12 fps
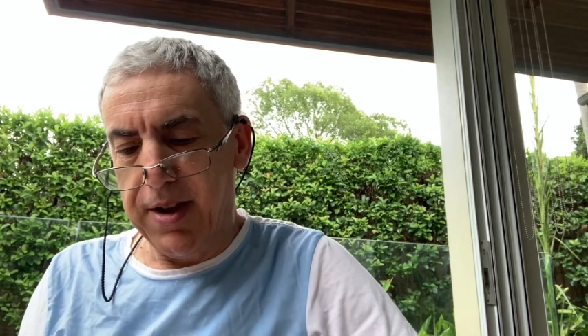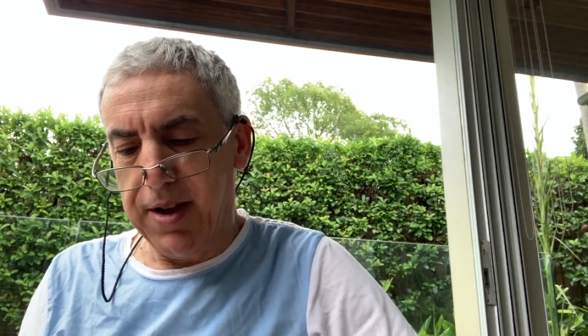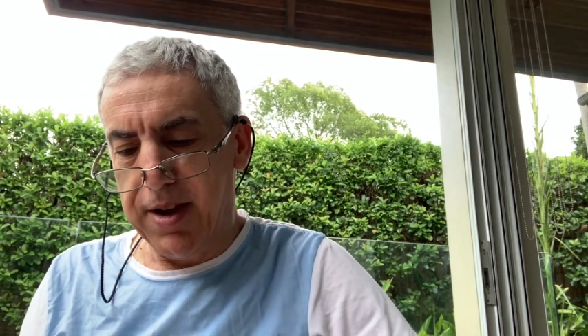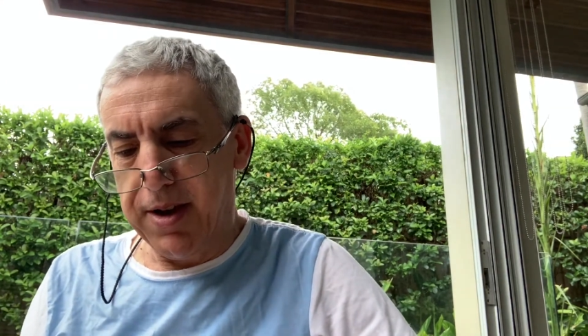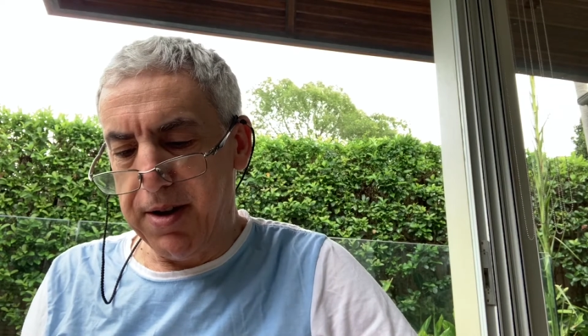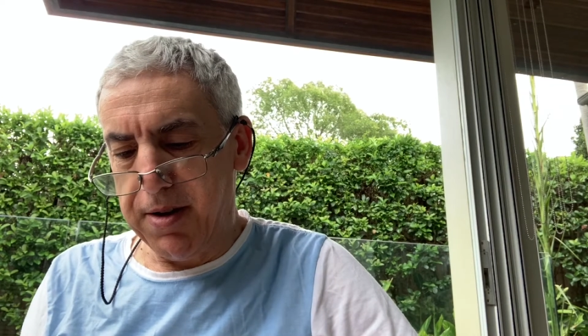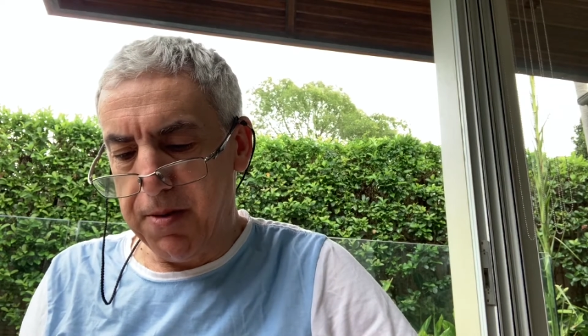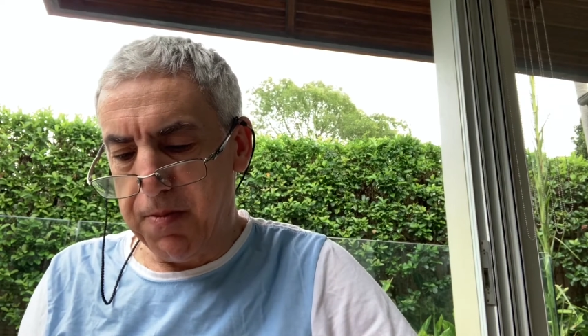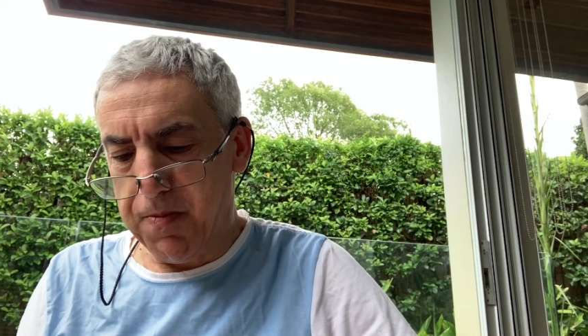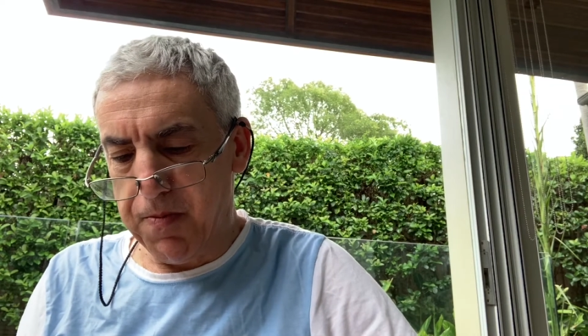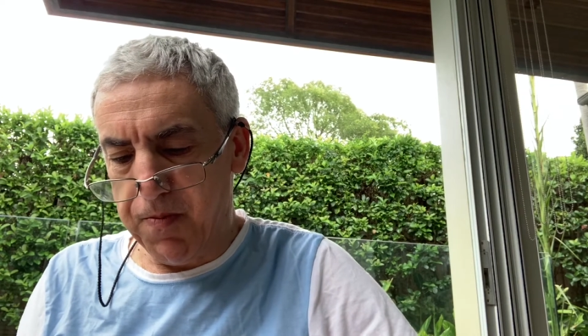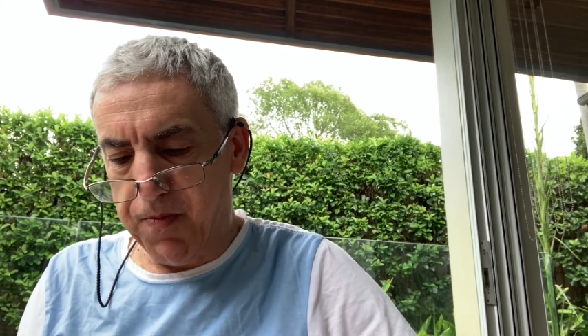and um,
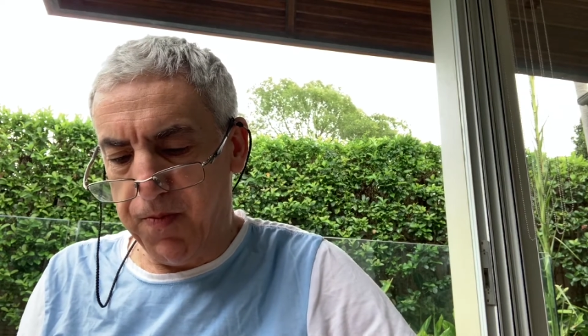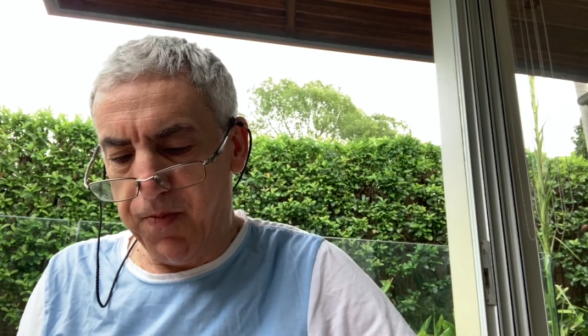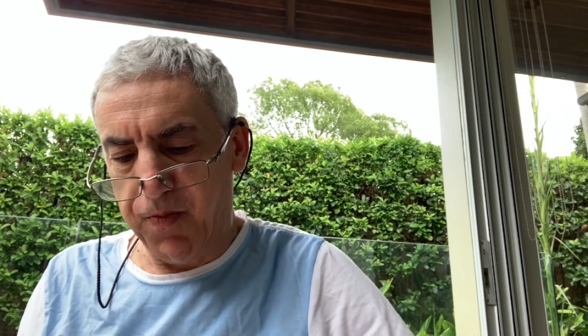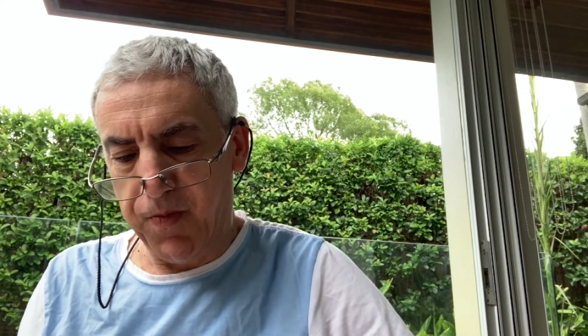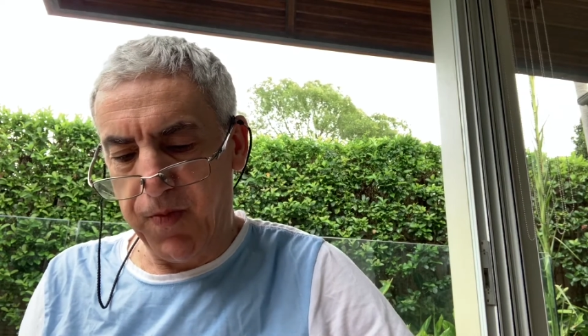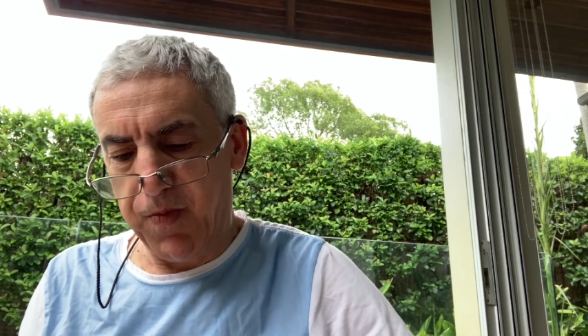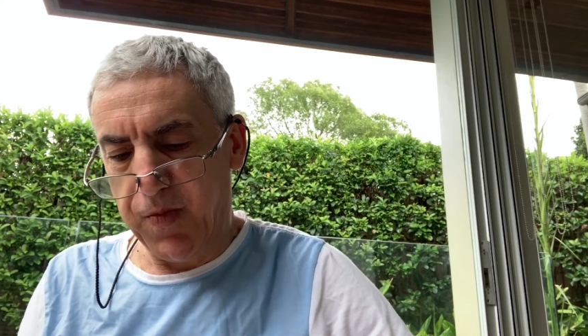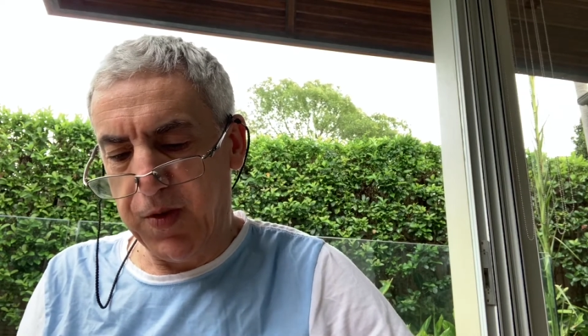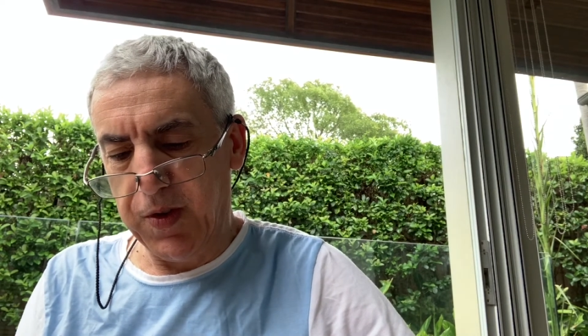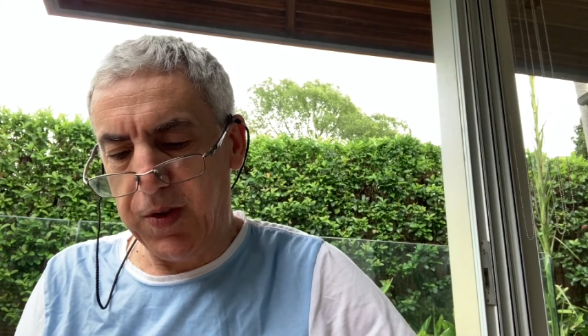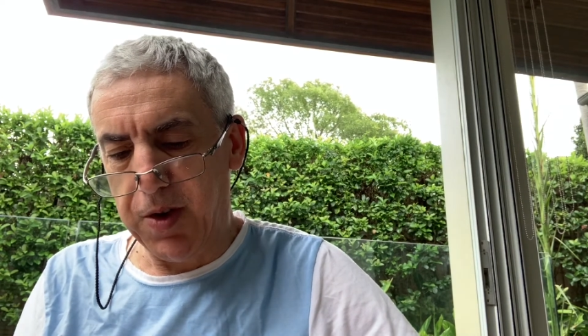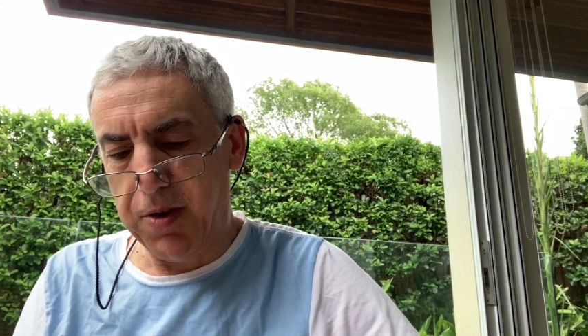
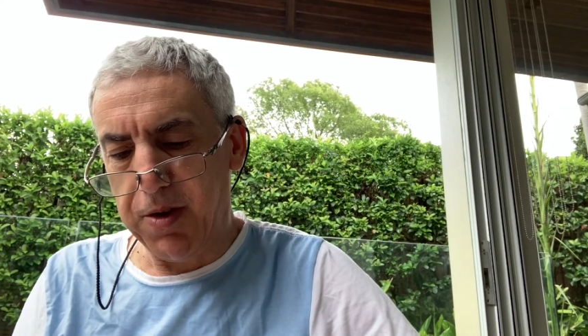so